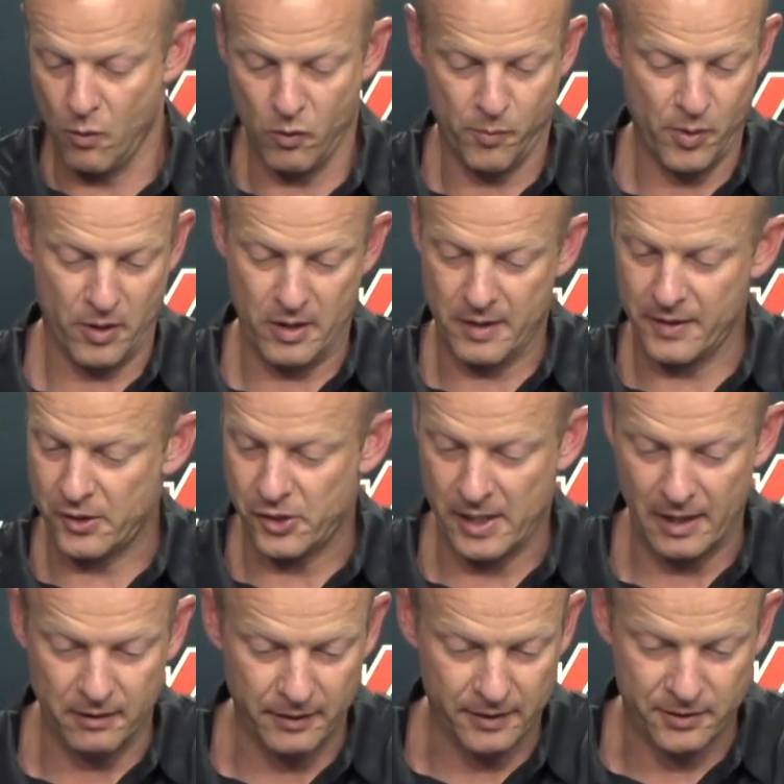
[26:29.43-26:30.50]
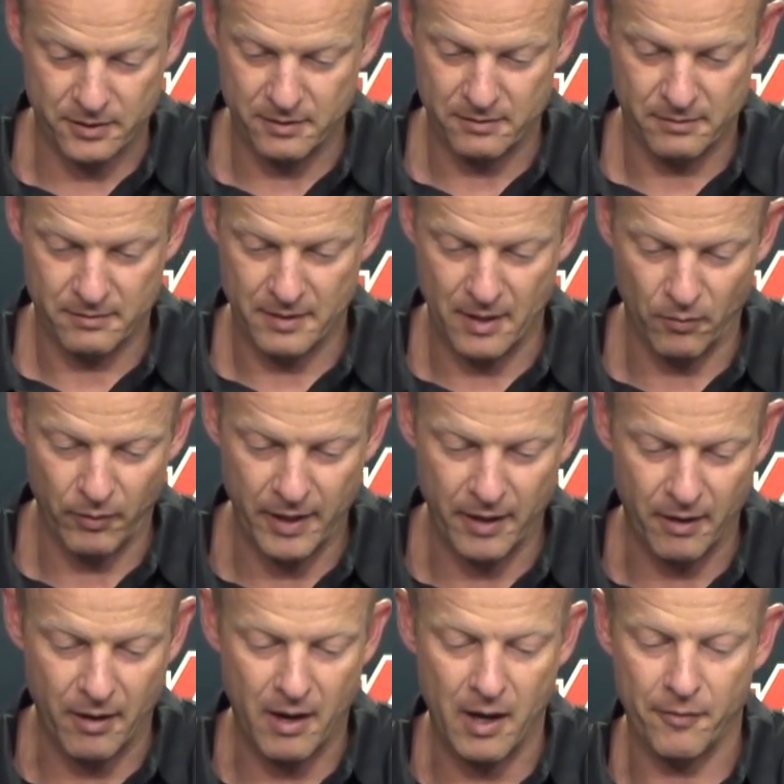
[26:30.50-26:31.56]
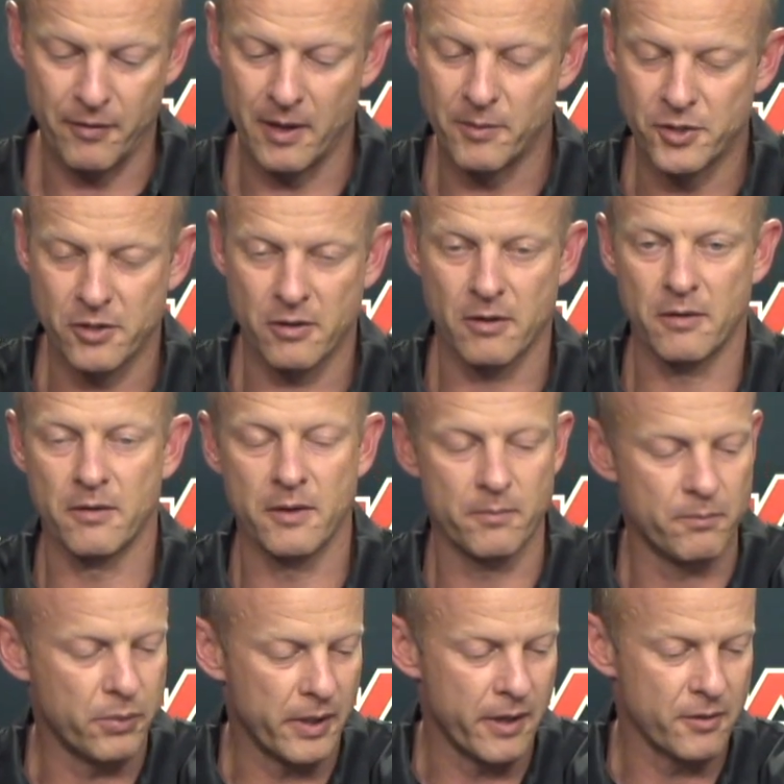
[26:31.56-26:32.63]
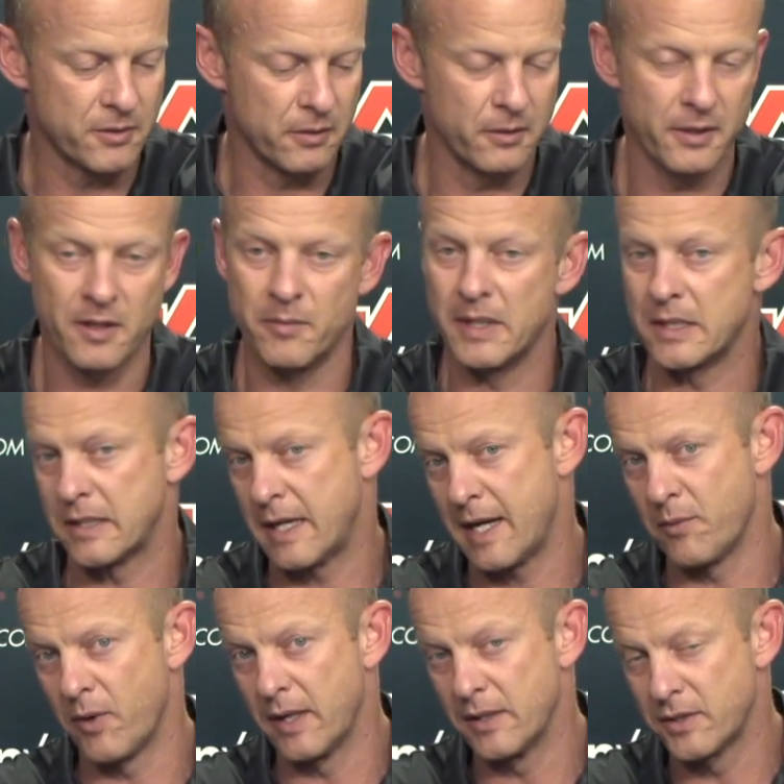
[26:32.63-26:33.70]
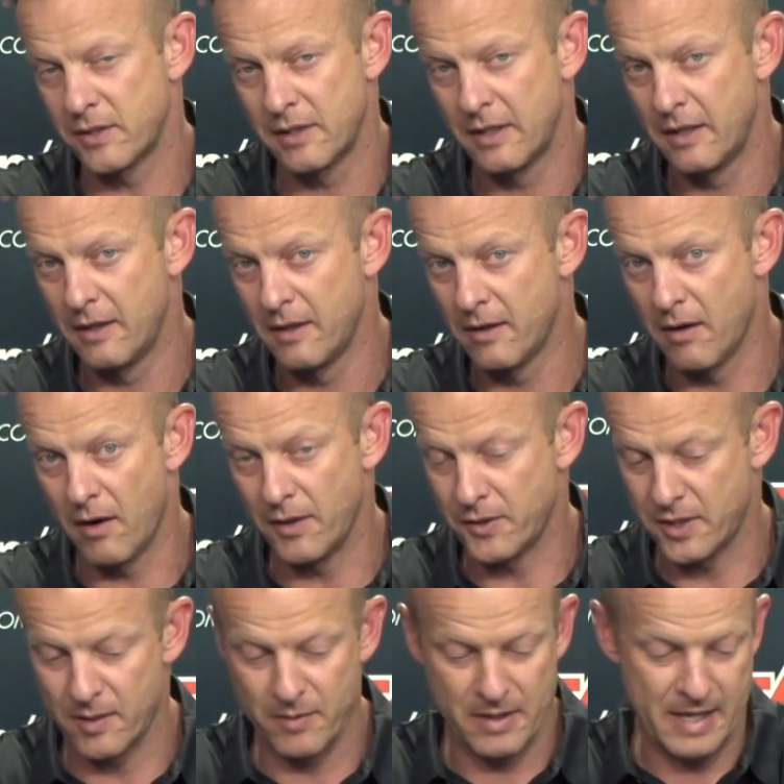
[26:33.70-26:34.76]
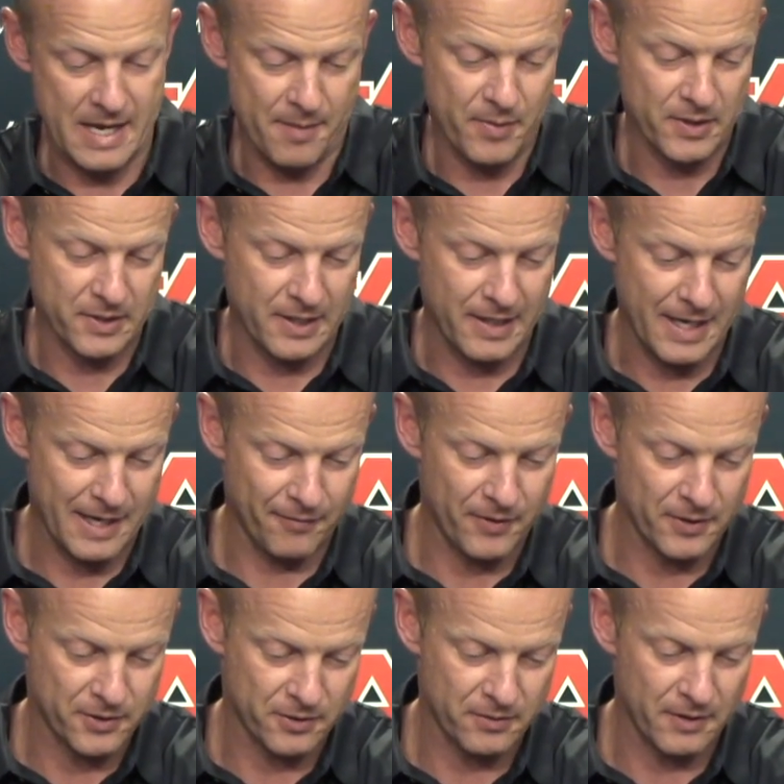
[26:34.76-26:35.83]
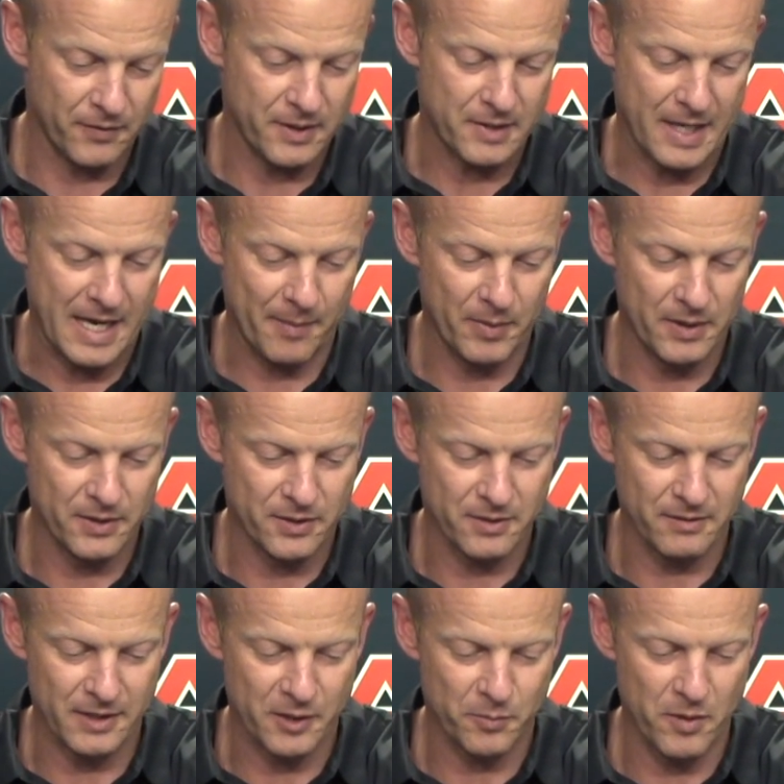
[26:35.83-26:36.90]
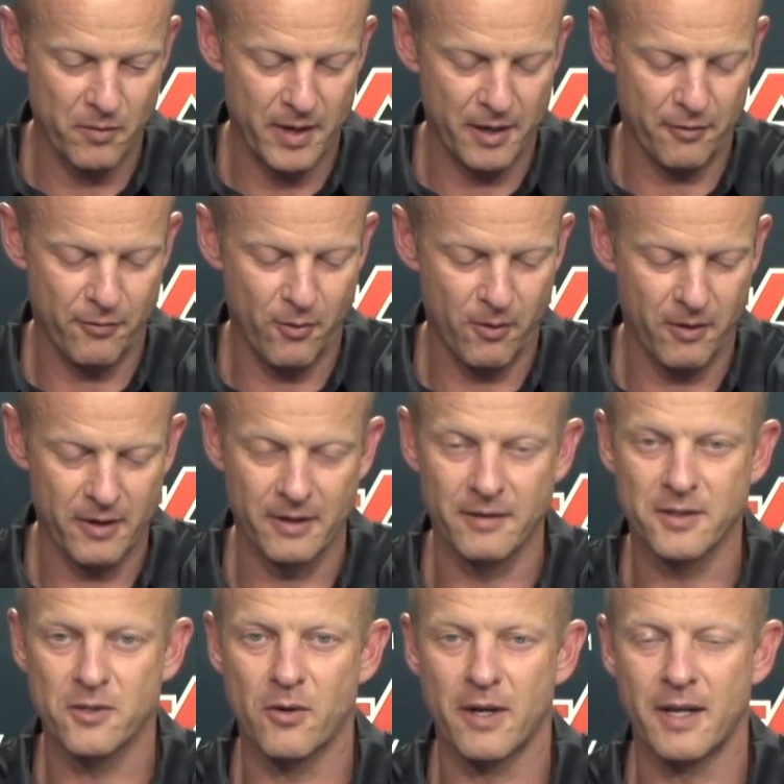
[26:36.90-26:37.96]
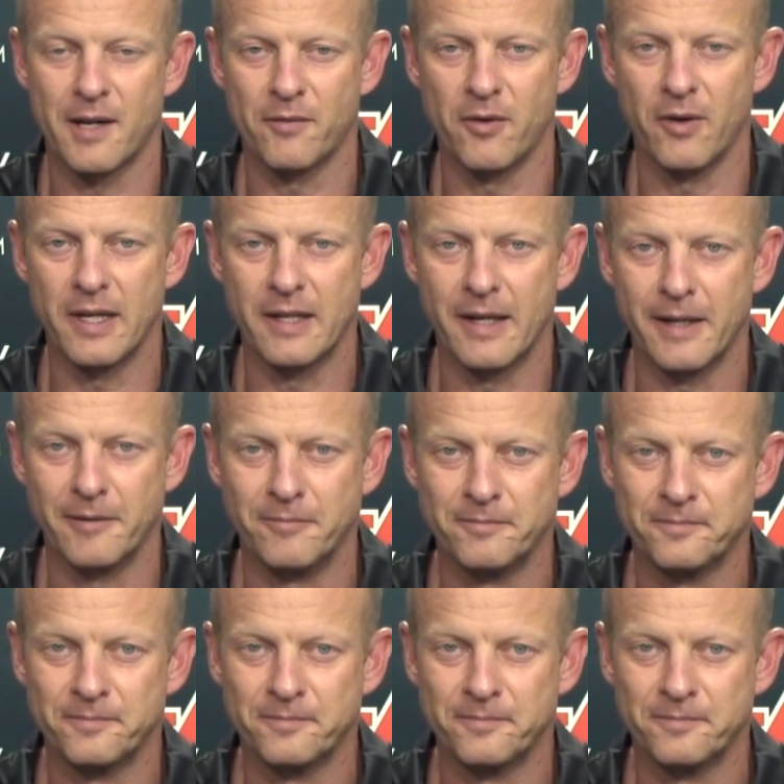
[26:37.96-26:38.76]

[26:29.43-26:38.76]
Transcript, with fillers: We'll put it on the checklist and read it off, and I'm sure the players will look at me sideways on some of that, but say, hey, if this if this happens, let's be ready for it and let's go out and have a great day.